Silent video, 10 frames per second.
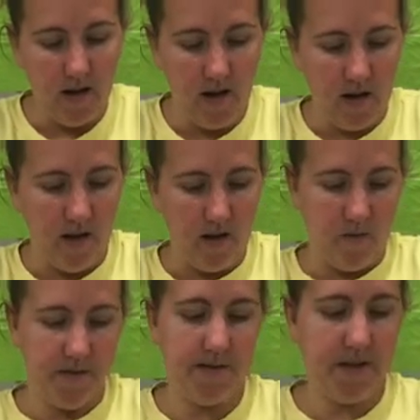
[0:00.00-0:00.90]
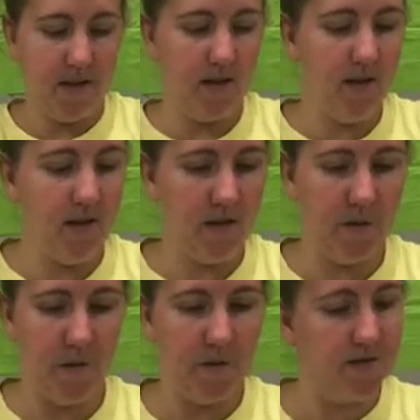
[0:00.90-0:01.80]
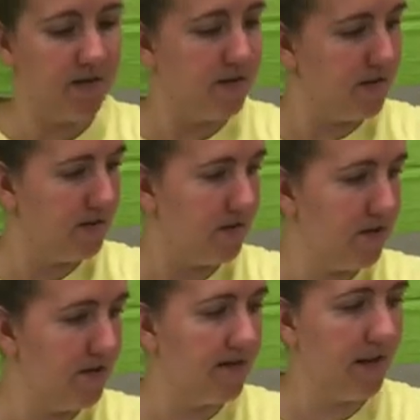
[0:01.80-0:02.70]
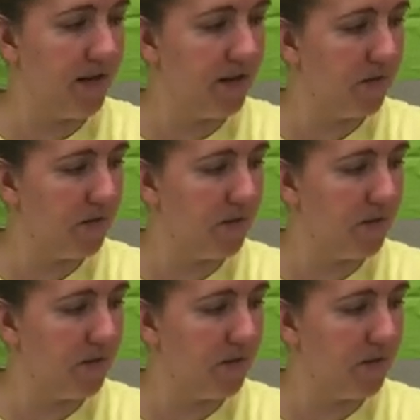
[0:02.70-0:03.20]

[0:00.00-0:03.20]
And once again, let's get this over to the side. We're